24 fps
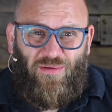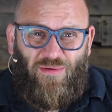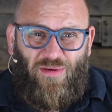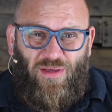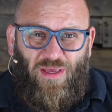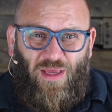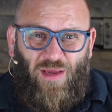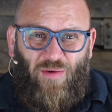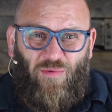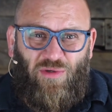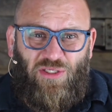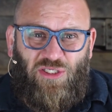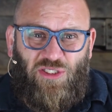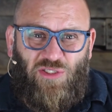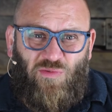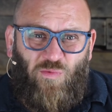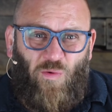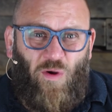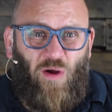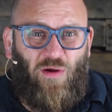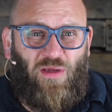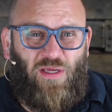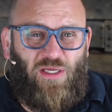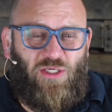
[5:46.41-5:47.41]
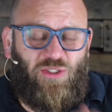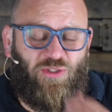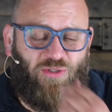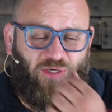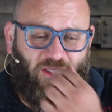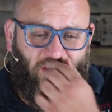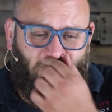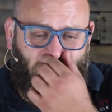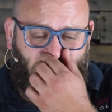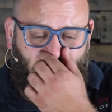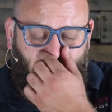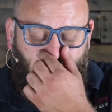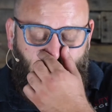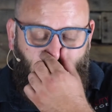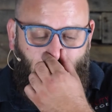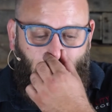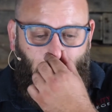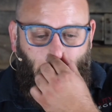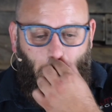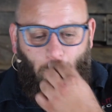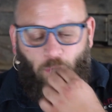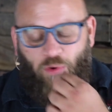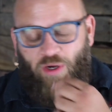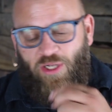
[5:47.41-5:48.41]
Okay, we're just walking trails. And
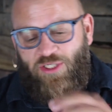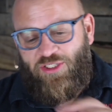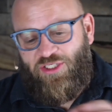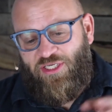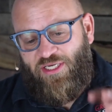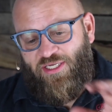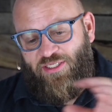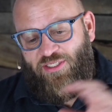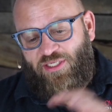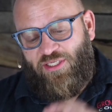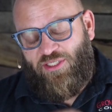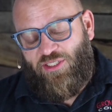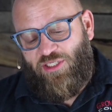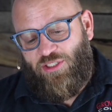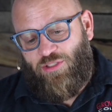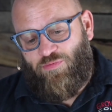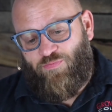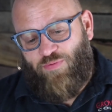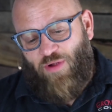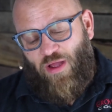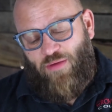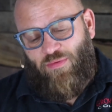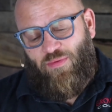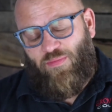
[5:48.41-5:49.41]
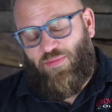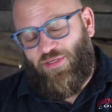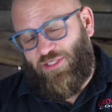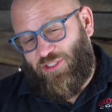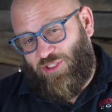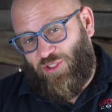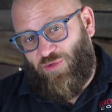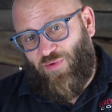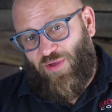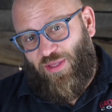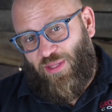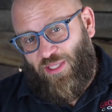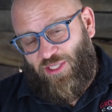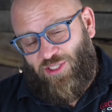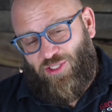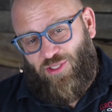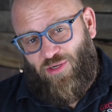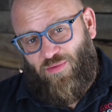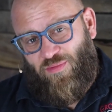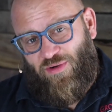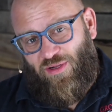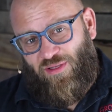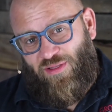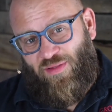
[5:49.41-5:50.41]
where Jesus is probably doing the
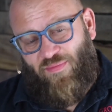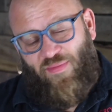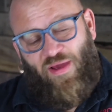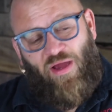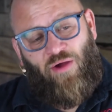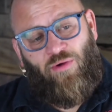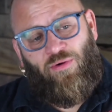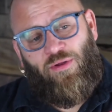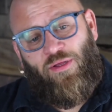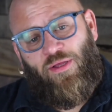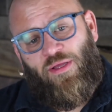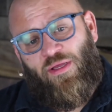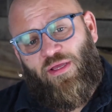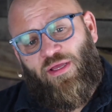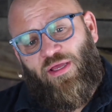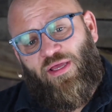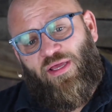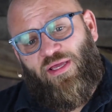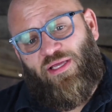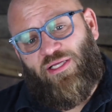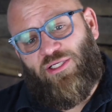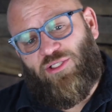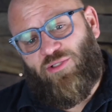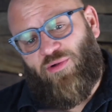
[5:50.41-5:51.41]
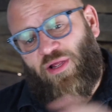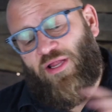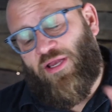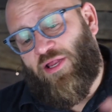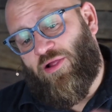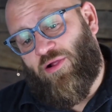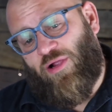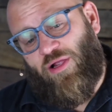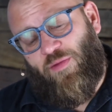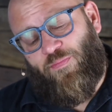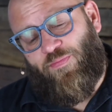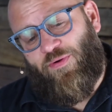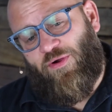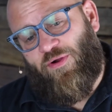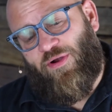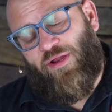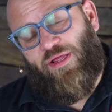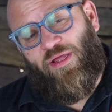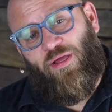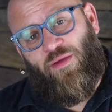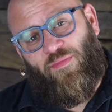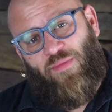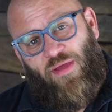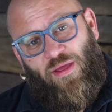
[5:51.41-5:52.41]
Sermon on the Mount is right near
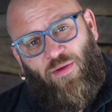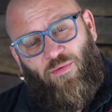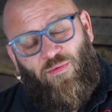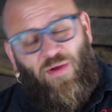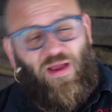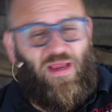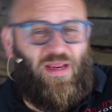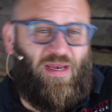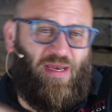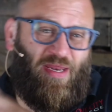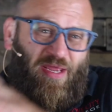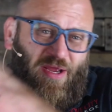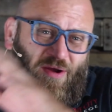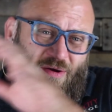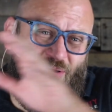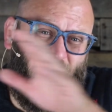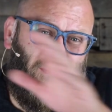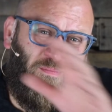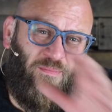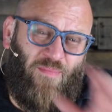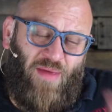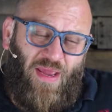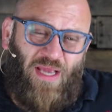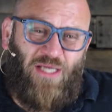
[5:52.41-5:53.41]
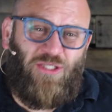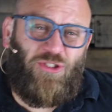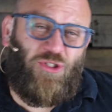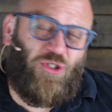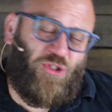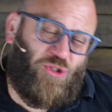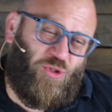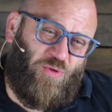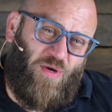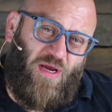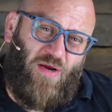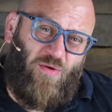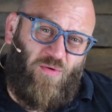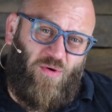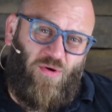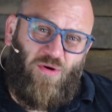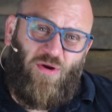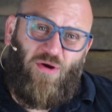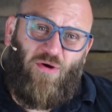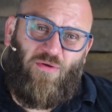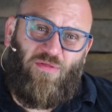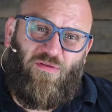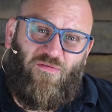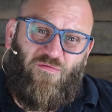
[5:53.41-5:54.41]
Capernaum and right near a major trade
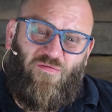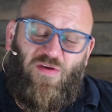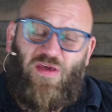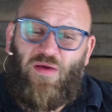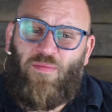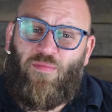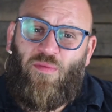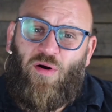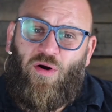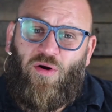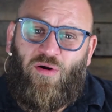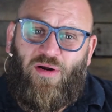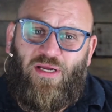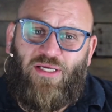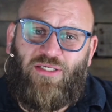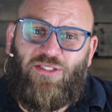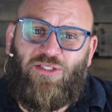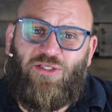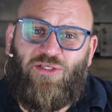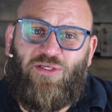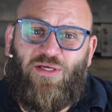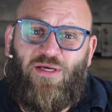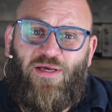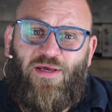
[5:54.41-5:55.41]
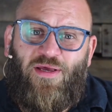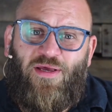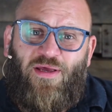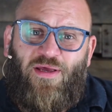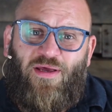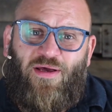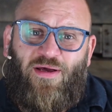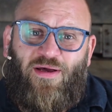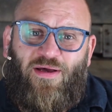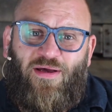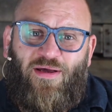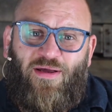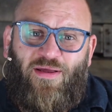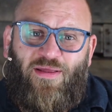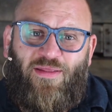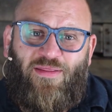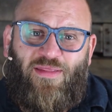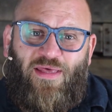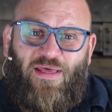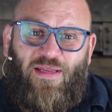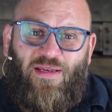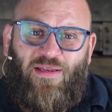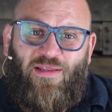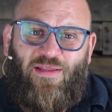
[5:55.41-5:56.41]
route called the Via Maris
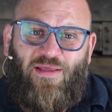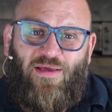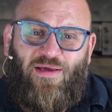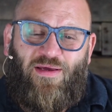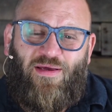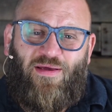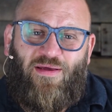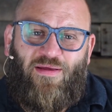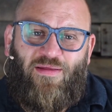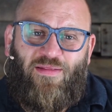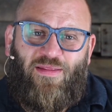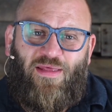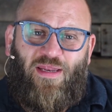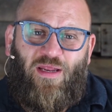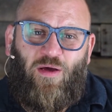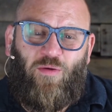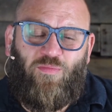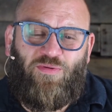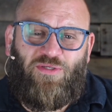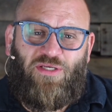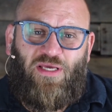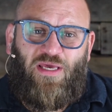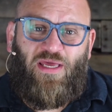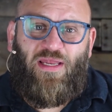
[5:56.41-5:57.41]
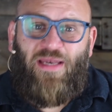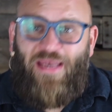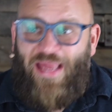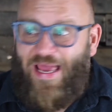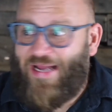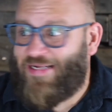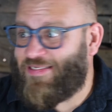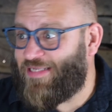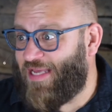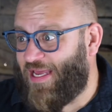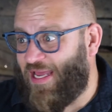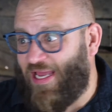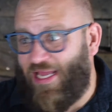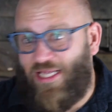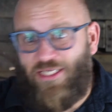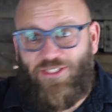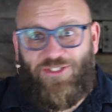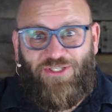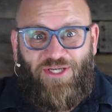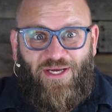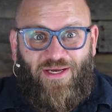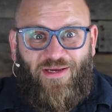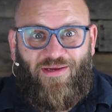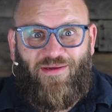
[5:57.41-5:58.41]
that helps connect
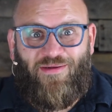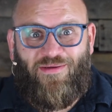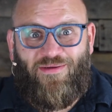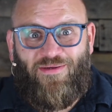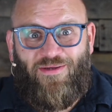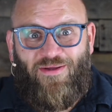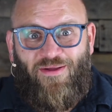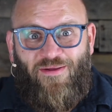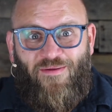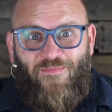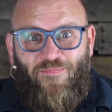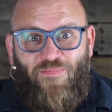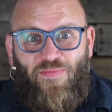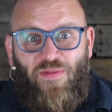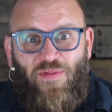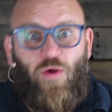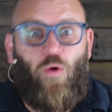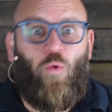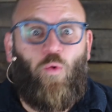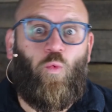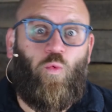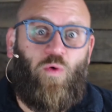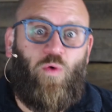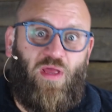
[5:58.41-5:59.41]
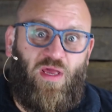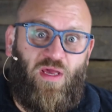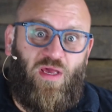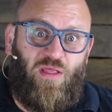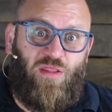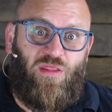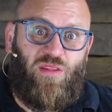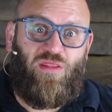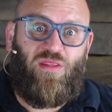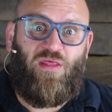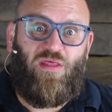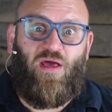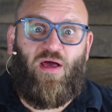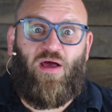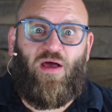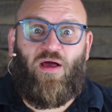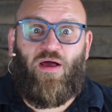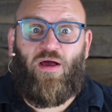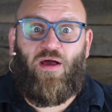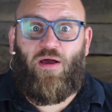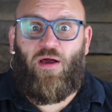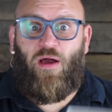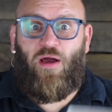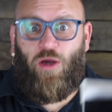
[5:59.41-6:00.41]
Asia with
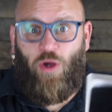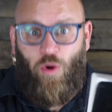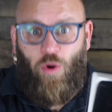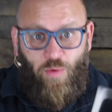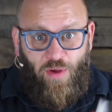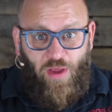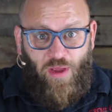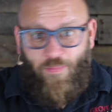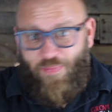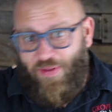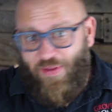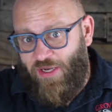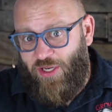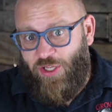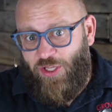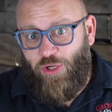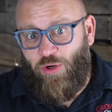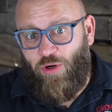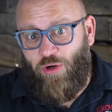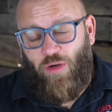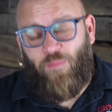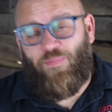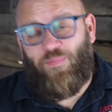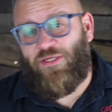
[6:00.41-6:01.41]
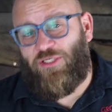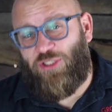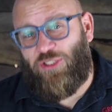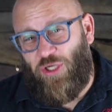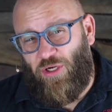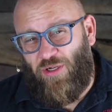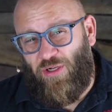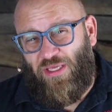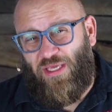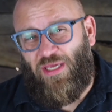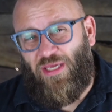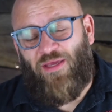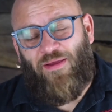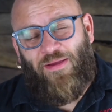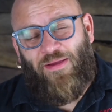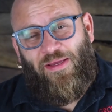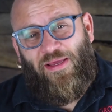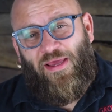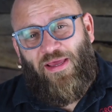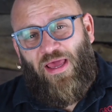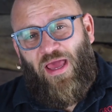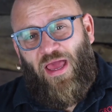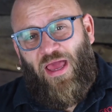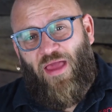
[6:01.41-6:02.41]
going up into Europe and Turkey,
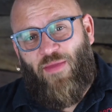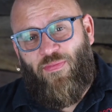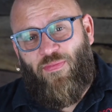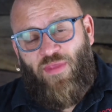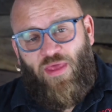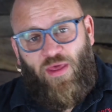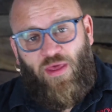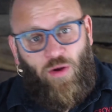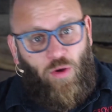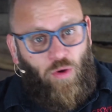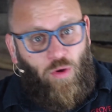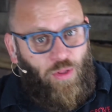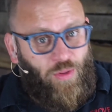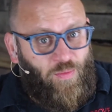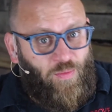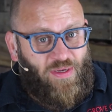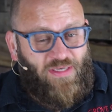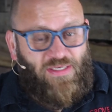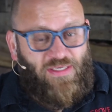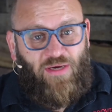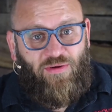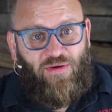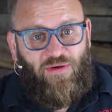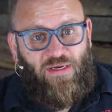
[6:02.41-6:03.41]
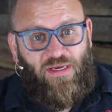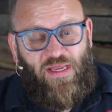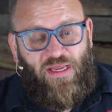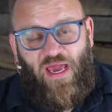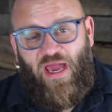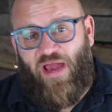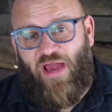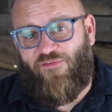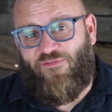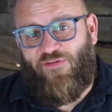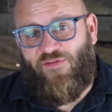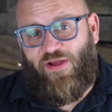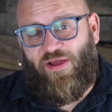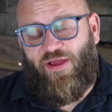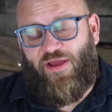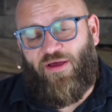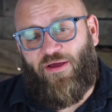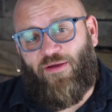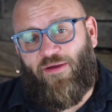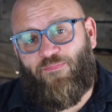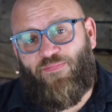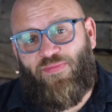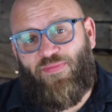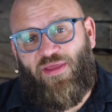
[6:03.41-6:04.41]
and then all down into
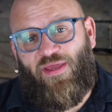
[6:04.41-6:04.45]
Africa.